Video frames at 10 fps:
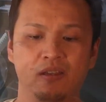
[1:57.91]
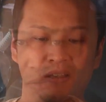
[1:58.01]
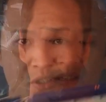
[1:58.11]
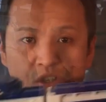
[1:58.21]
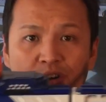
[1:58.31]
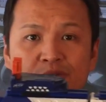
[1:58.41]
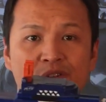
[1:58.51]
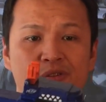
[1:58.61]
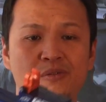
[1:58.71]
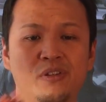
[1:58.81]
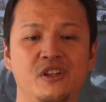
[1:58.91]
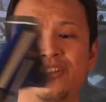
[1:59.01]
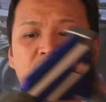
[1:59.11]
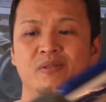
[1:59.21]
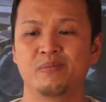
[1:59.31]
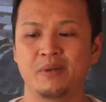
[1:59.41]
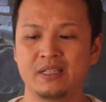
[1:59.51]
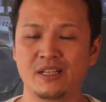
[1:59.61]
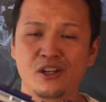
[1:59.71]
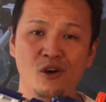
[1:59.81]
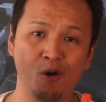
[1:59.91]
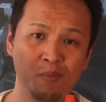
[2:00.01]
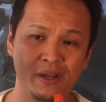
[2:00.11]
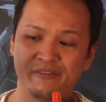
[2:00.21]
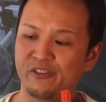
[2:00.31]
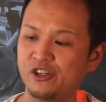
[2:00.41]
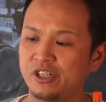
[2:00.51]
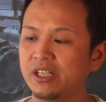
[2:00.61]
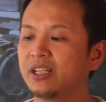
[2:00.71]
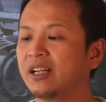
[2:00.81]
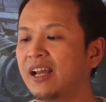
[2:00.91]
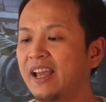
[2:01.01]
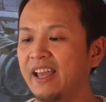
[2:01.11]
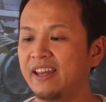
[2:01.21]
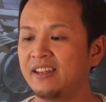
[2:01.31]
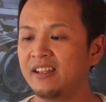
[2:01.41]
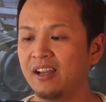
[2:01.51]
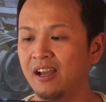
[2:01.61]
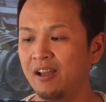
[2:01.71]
Switching over to the basically homemade version, and here I